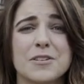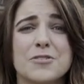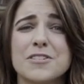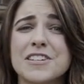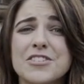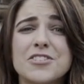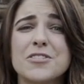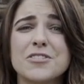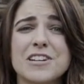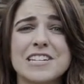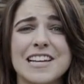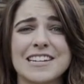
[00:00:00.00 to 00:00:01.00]
but traditional
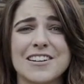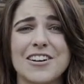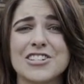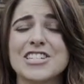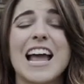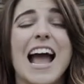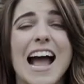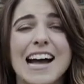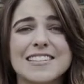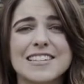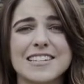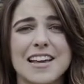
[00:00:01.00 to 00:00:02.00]
learning technology
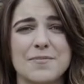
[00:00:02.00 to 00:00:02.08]
hasn't